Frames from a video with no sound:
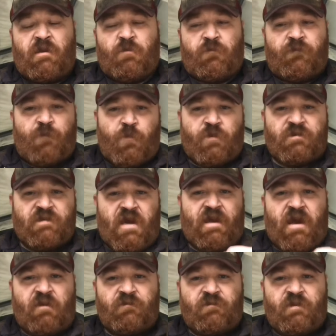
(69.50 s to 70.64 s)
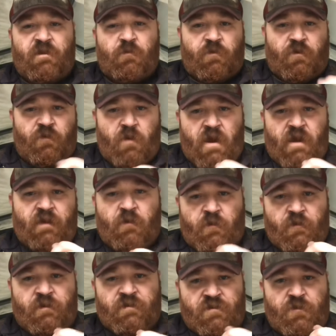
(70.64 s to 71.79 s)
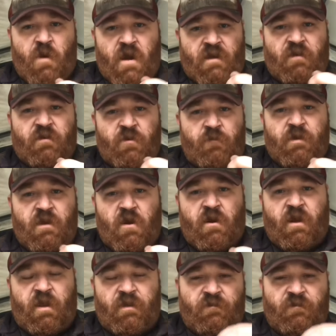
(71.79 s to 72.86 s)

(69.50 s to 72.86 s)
forge that out into a needle or just grind a little bit on it